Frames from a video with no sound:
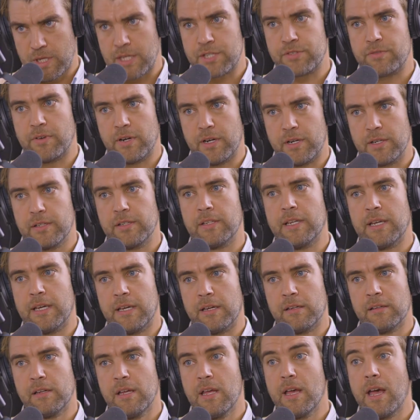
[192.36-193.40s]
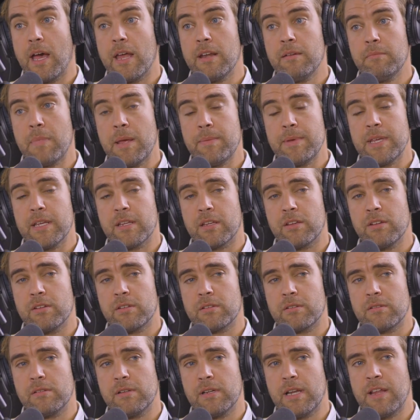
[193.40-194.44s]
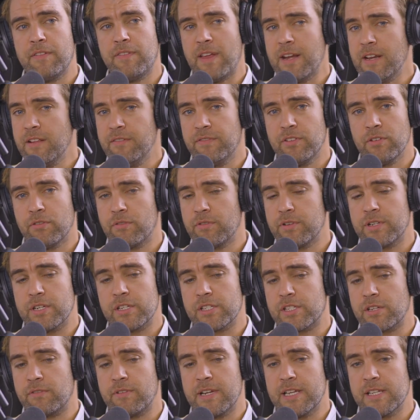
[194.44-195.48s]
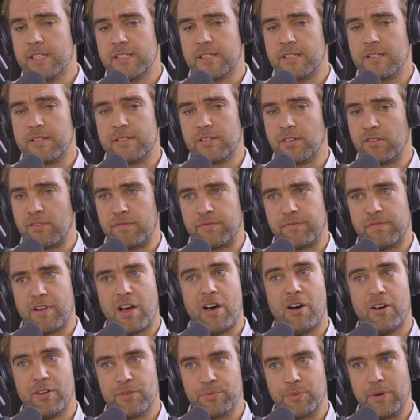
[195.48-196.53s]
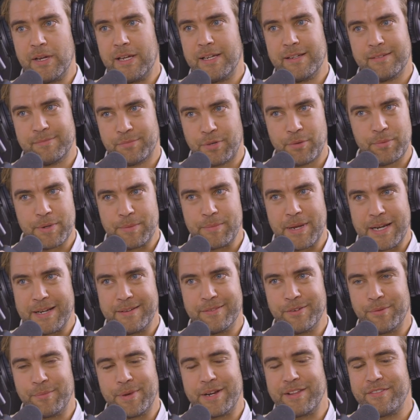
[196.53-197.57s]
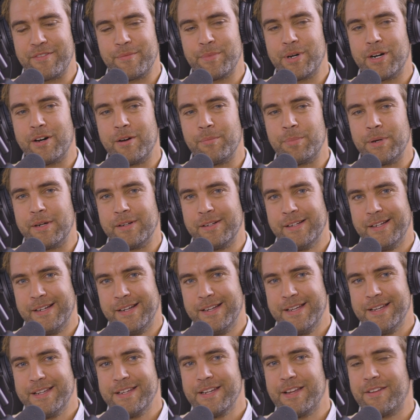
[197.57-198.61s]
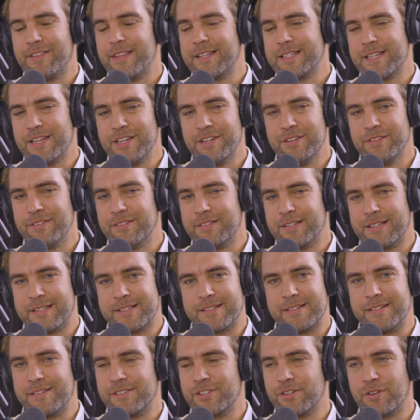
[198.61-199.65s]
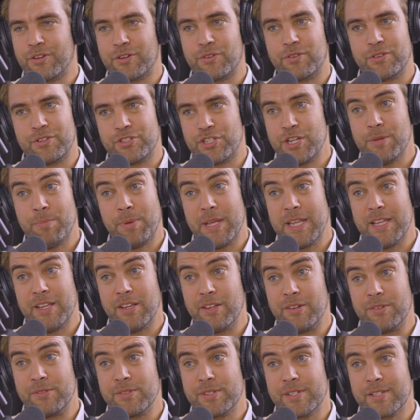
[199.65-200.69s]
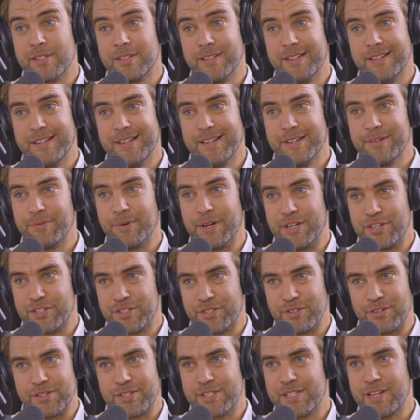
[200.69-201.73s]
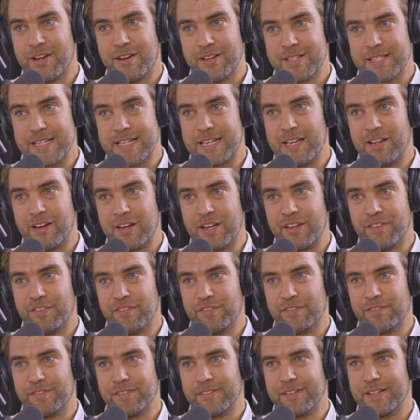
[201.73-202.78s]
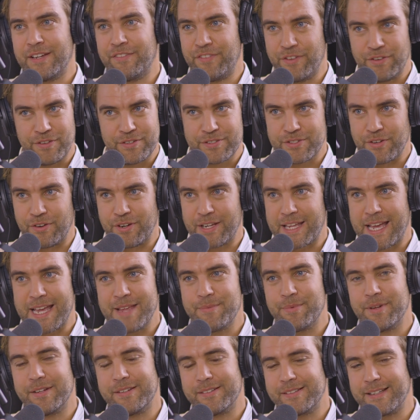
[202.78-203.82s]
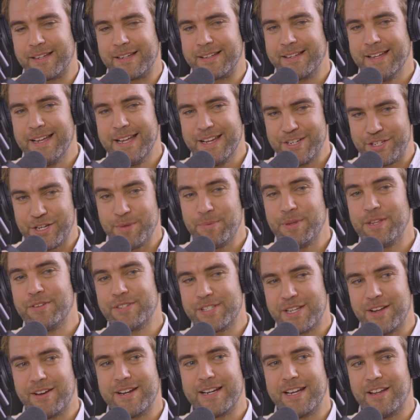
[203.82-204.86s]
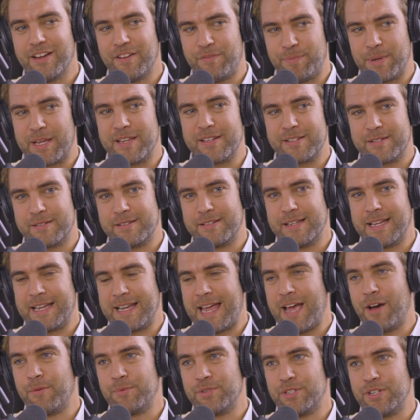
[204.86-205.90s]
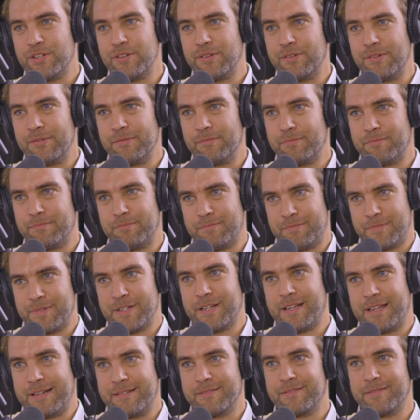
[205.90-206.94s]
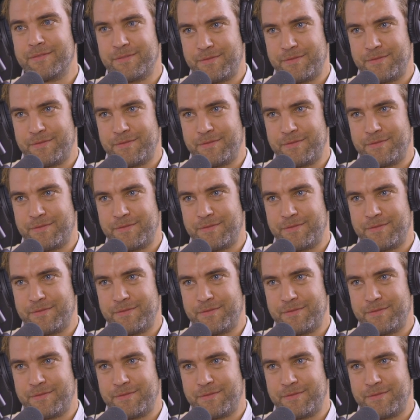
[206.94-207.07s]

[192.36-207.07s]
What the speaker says: That's right. Yeah, and maybe if any of your audience are into sort of hardware, probably not many of them are, but there's sort of GPUs which sort of started life. If you're a sort of gamer, like GPUs started life because it helps you like